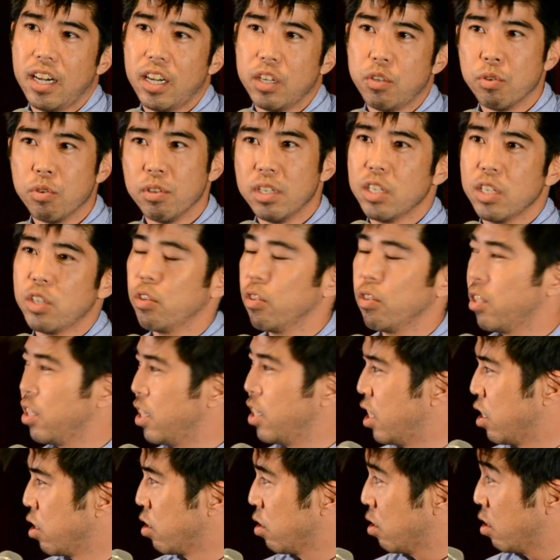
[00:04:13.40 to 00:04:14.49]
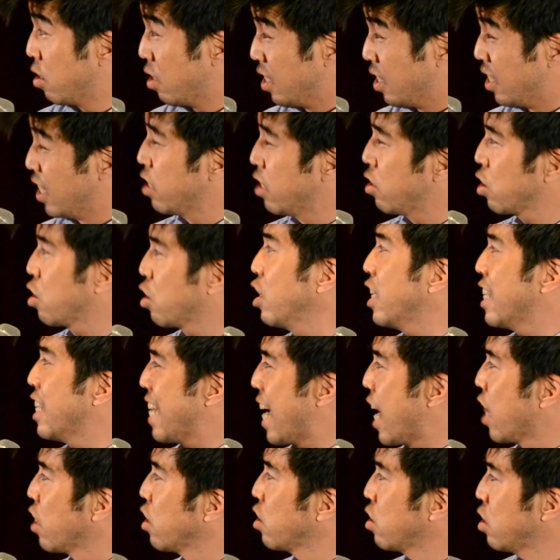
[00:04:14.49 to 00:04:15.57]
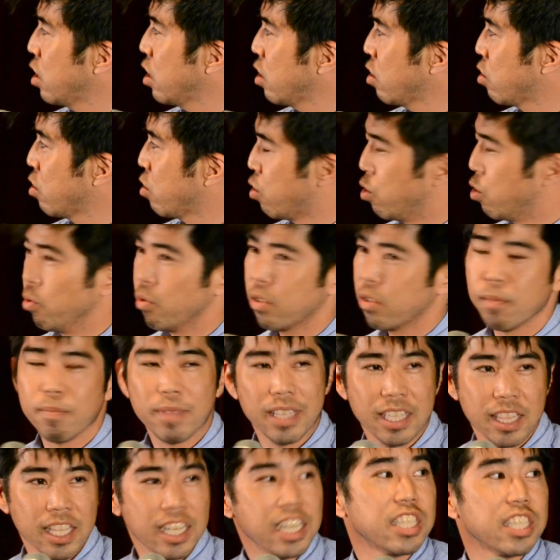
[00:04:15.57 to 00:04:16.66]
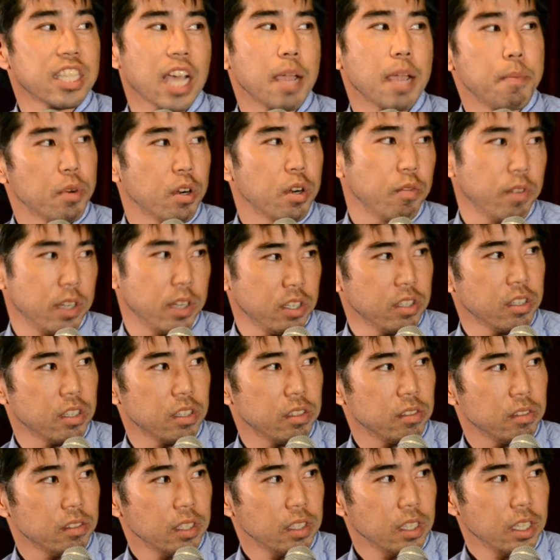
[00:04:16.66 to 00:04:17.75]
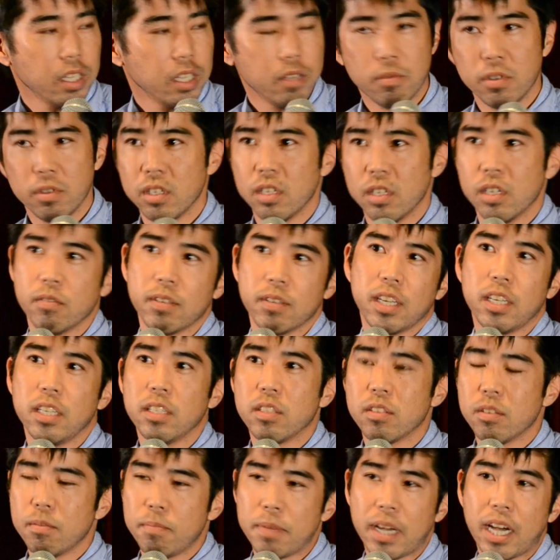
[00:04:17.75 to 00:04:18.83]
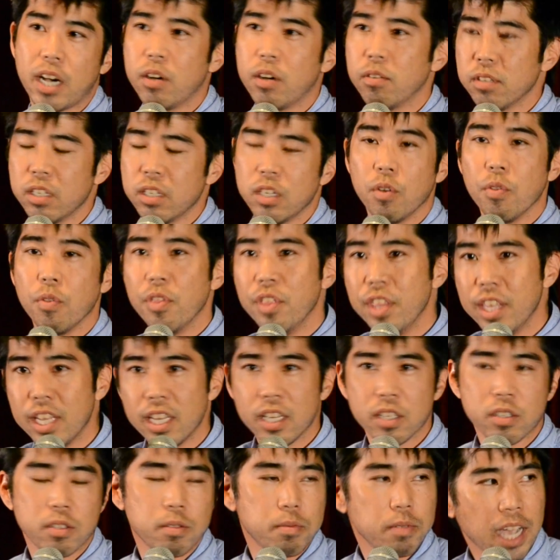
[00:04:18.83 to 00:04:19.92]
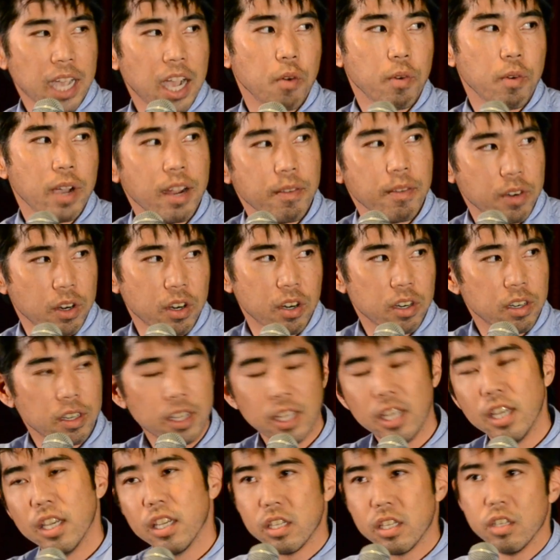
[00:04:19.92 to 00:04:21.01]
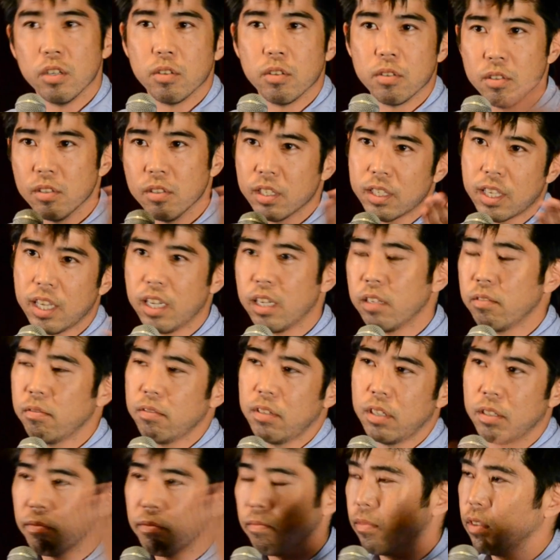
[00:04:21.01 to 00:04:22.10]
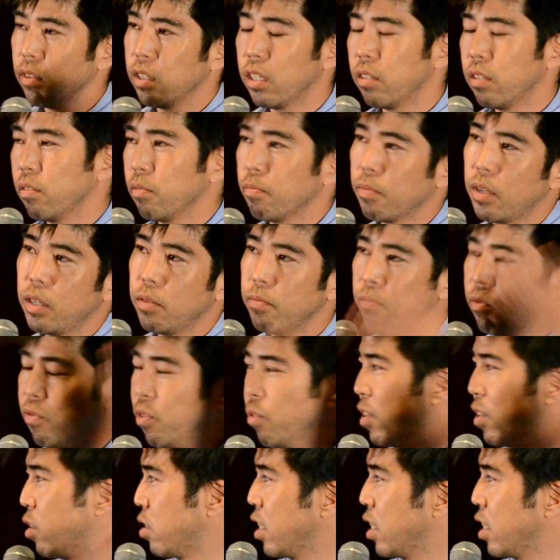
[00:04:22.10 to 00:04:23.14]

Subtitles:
traditional statistical analysis to something that is hyper original? Well, it's about, this, however, you look at, I don't know, Fruitvale